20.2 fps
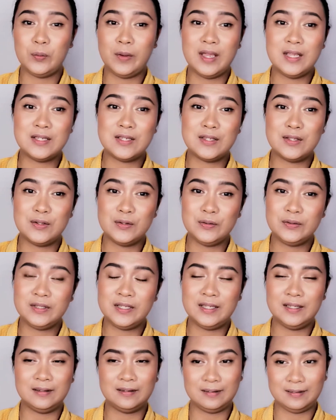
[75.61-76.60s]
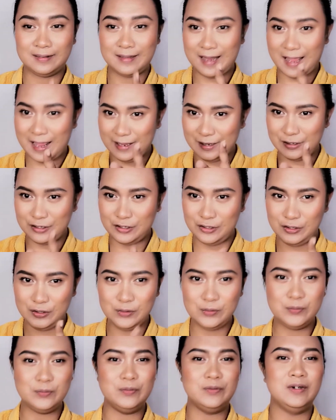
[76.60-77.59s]
a student like
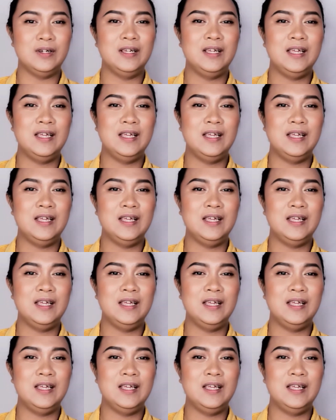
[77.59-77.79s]
you